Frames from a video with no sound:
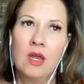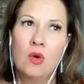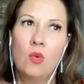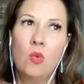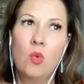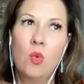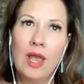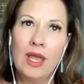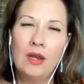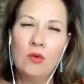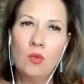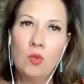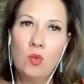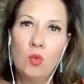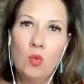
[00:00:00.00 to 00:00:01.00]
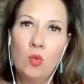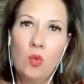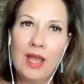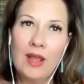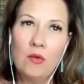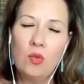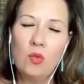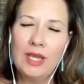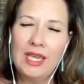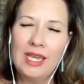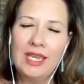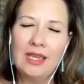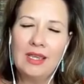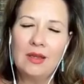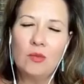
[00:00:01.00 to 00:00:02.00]
when
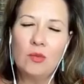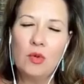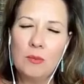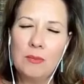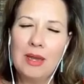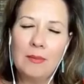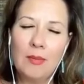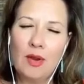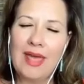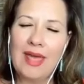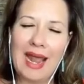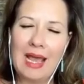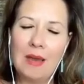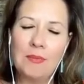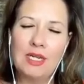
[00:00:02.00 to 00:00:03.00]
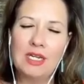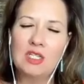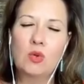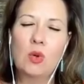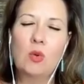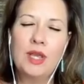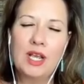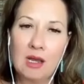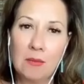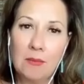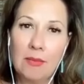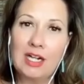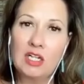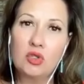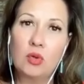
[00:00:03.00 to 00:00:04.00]
we remember that happiness, when we come
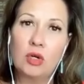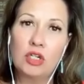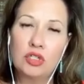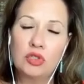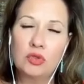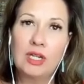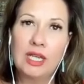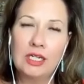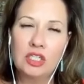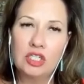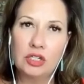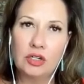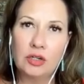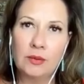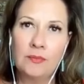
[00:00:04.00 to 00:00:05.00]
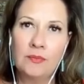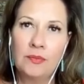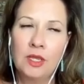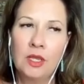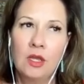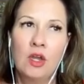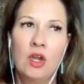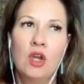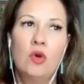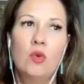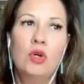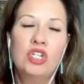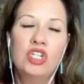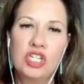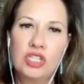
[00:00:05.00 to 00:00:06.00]
back to our true nature,
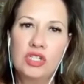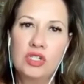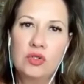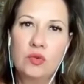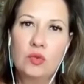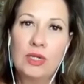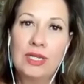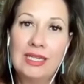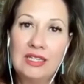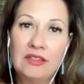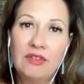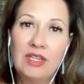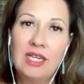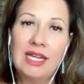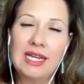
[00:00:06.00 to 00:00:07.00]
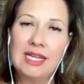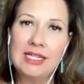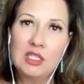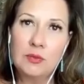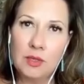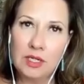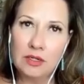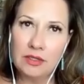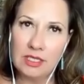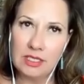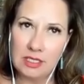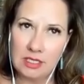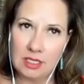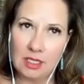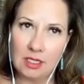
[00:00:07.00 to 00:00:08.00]
we're just reliving and
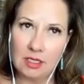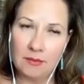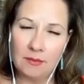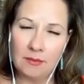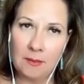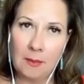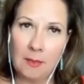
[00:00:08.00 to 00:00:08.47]
experiencing